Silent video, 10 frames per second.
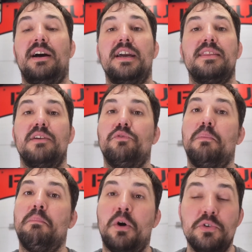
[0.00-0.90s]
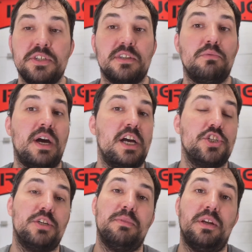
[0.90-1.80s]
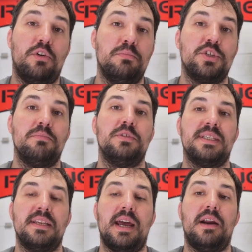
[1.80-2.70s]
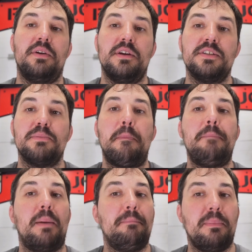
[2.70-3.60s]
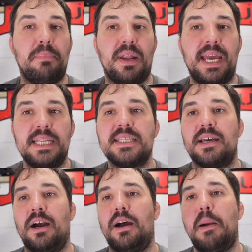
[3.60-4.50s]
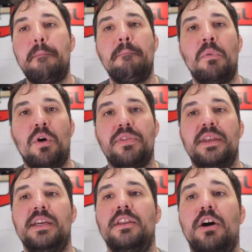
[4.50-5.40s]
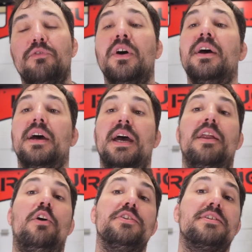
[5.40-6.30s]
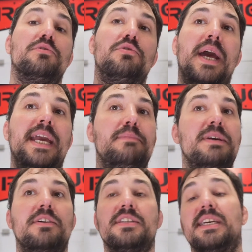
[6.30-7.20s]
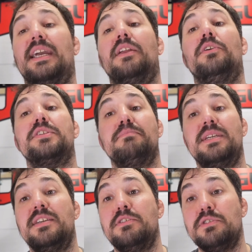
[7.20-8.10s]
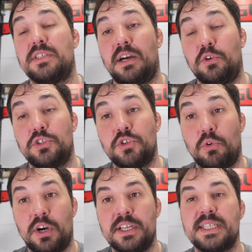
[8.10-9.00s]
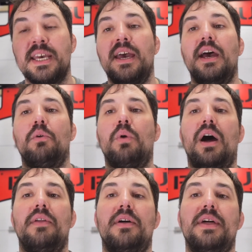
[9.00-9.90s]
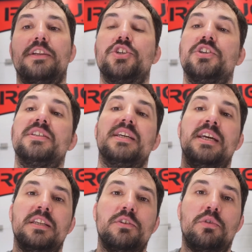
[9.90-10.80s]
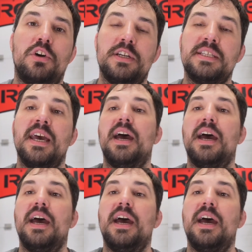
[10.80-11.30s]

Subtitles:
I think for most garage gym and home gym scenarios, bumper plates are more than enough, and also great because they can also be used outdoors rather than just indoors.